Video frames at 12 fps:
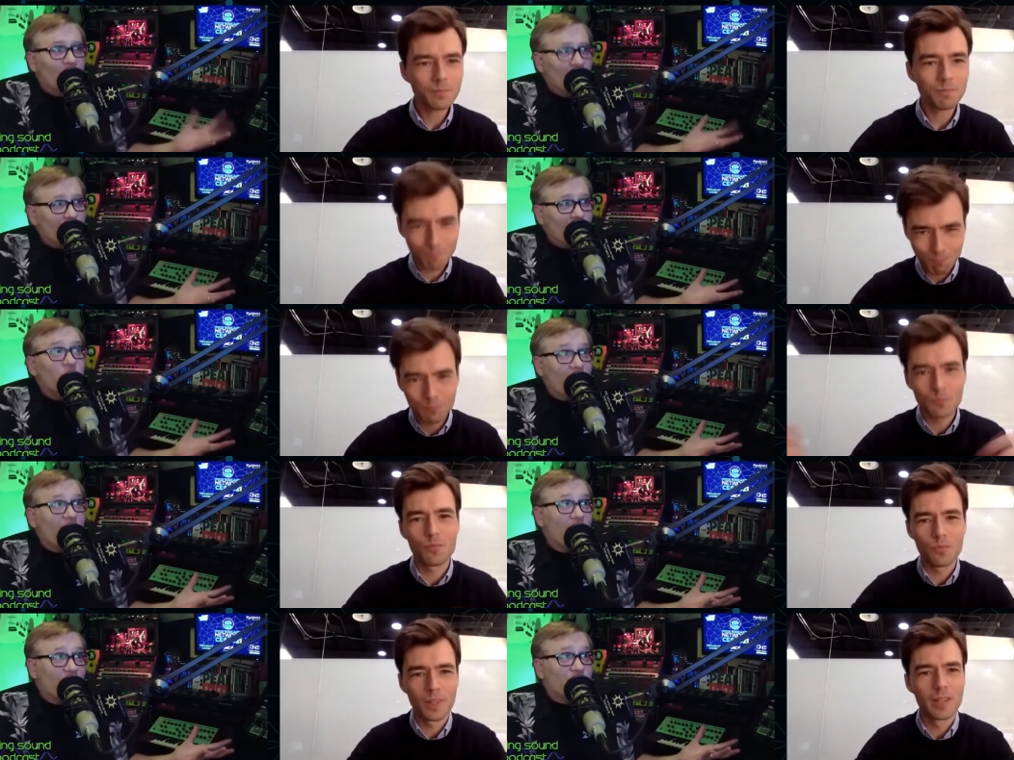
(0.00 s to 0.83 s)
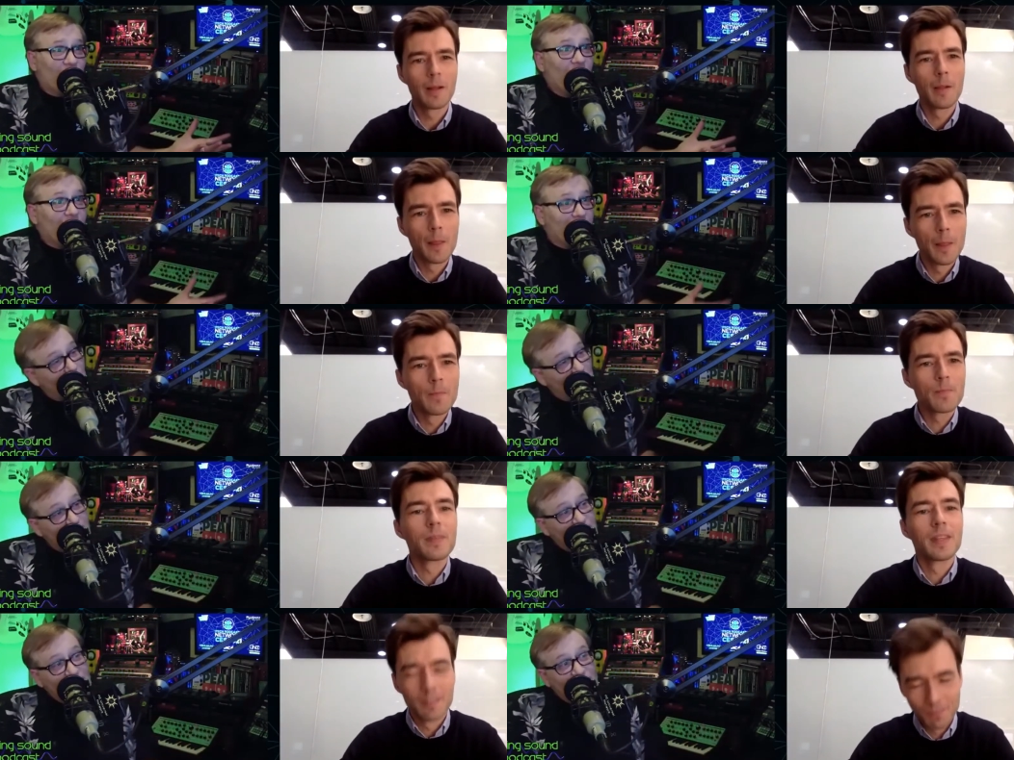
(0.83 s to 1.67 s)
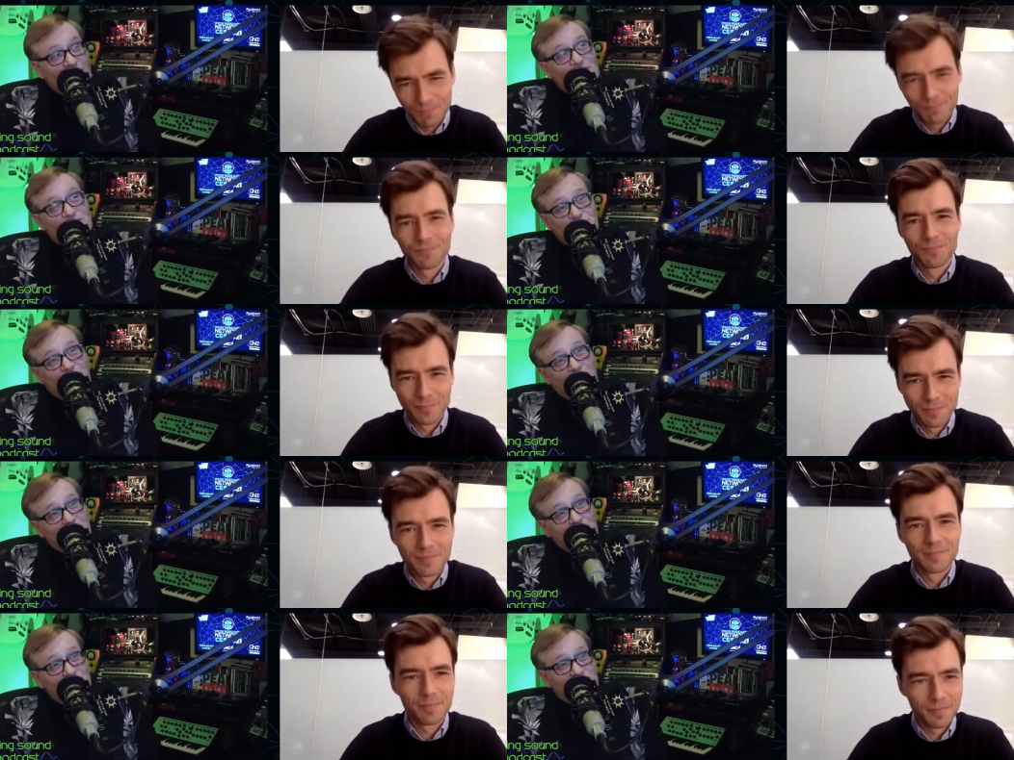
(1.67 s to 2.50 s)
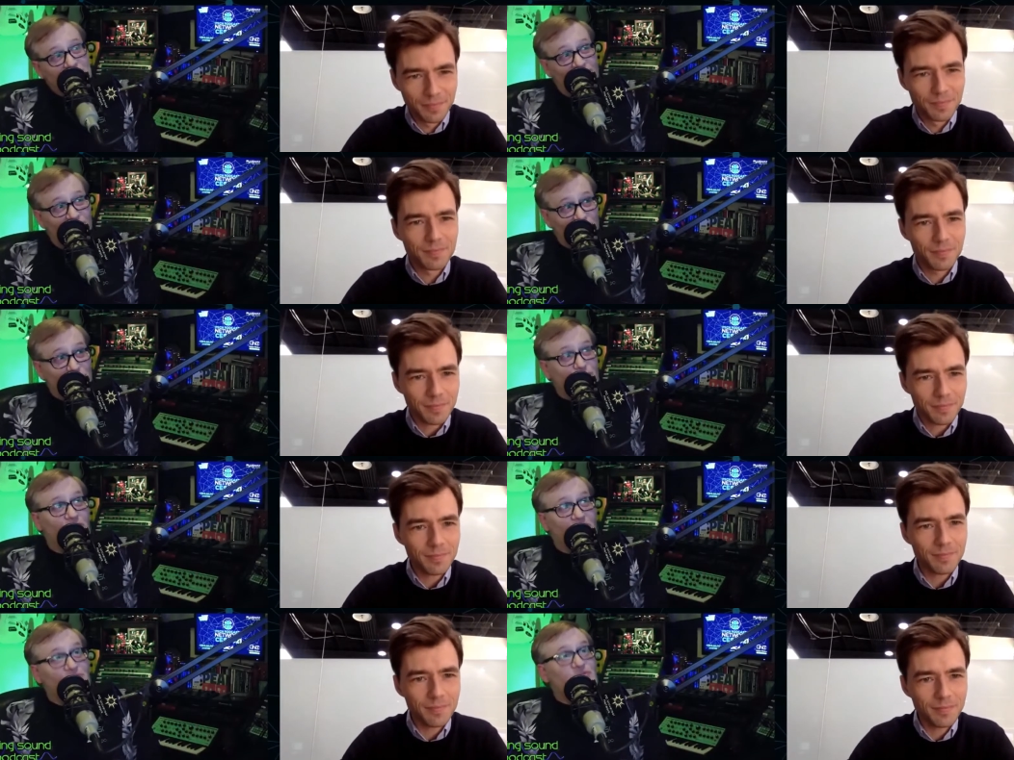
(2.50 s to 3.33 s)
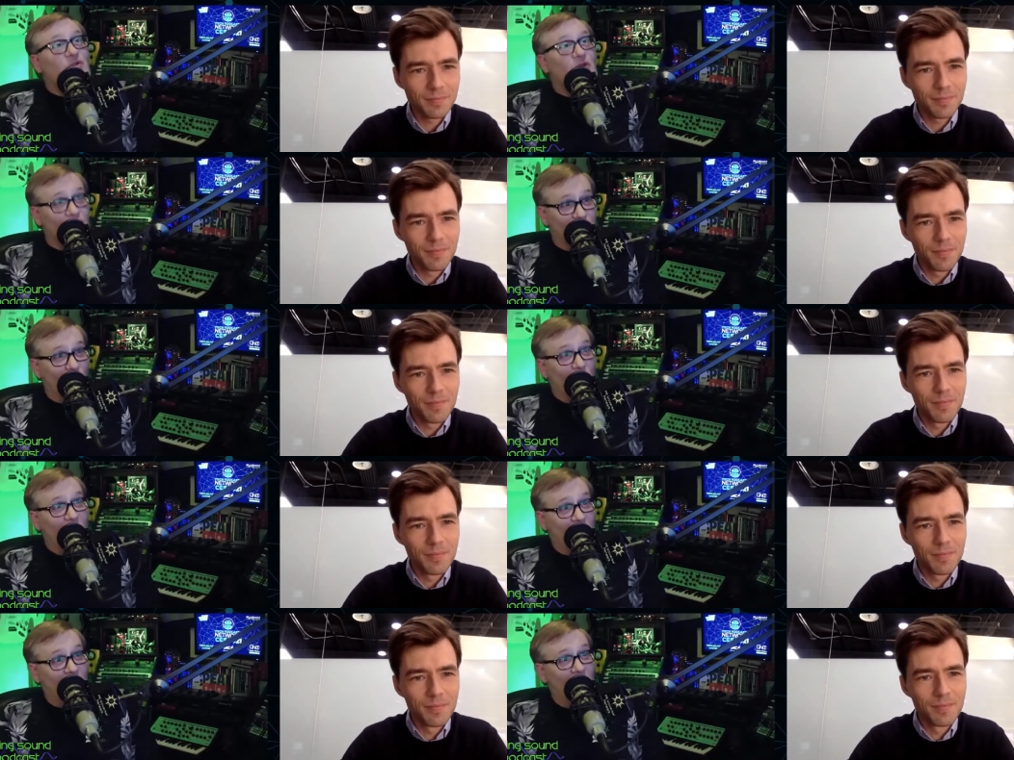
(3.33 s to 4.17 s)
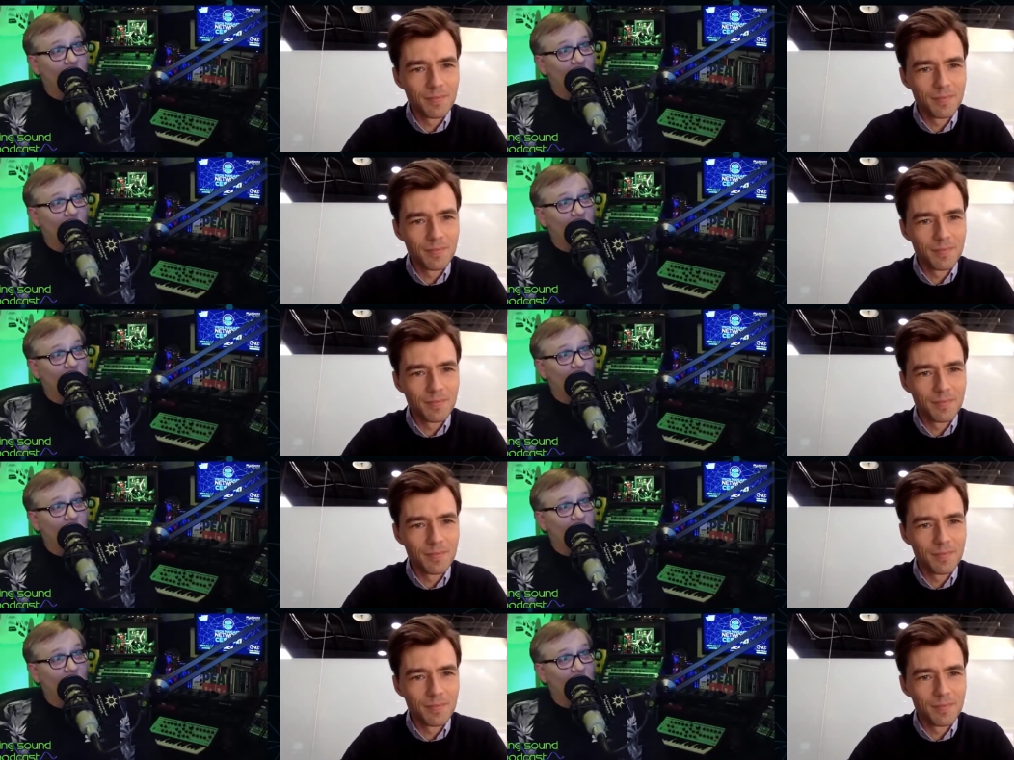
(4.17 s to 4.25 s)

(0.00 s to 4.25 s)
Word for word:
Speaker 1: to the next thing, and maybe even experience something strange along the way.